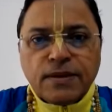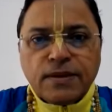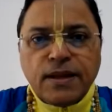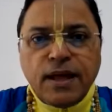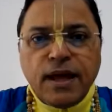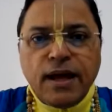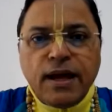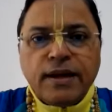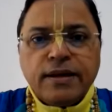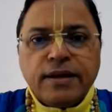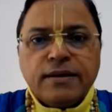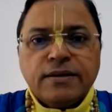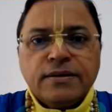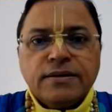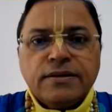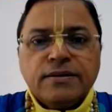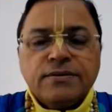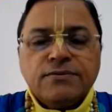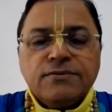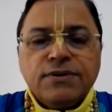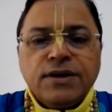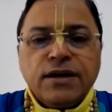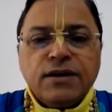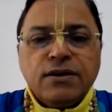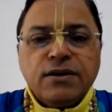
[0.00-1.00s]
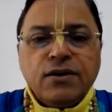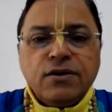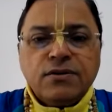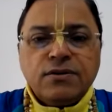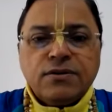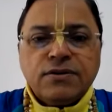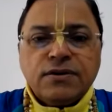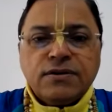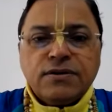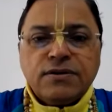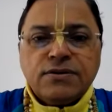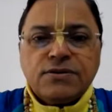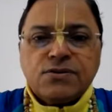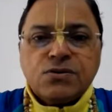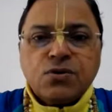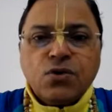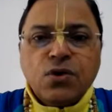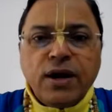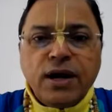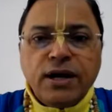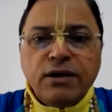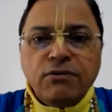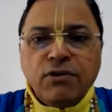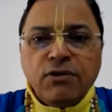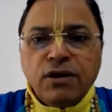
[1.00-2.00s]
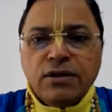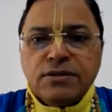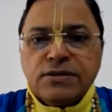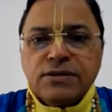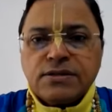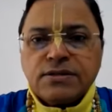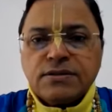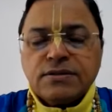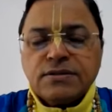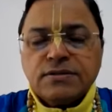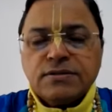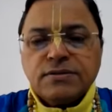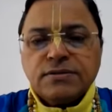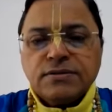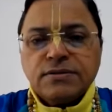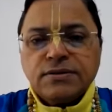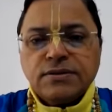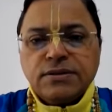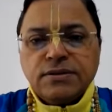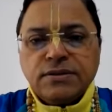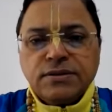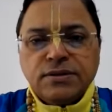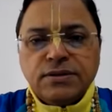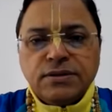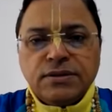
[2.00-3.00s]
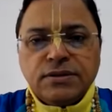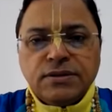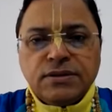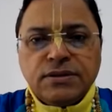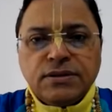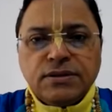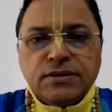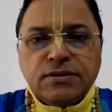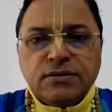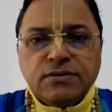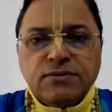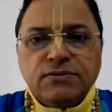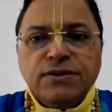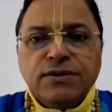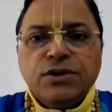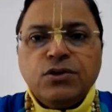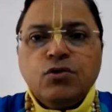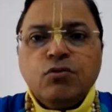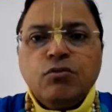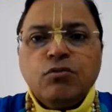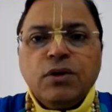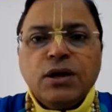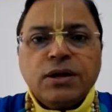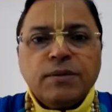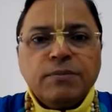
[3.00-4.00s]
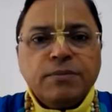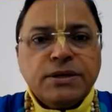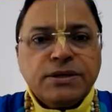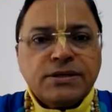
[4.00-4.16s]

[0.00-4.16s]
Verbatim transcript: that we are not so advanced. We do make